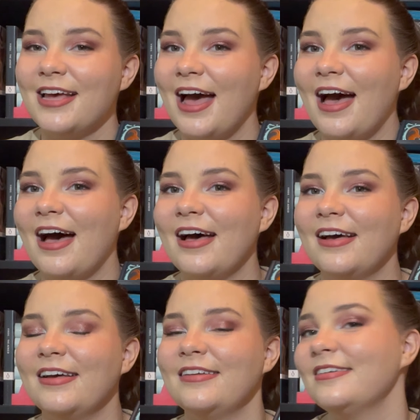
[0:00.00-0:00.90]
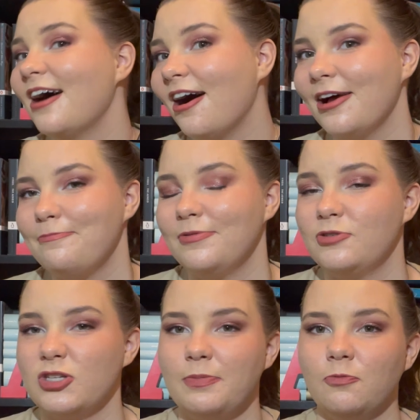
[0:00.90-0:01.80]
and I've
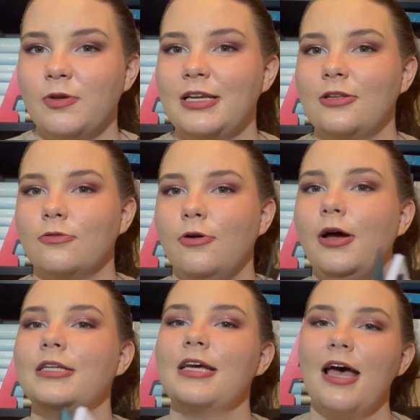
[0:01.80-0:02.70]
just been reading through it.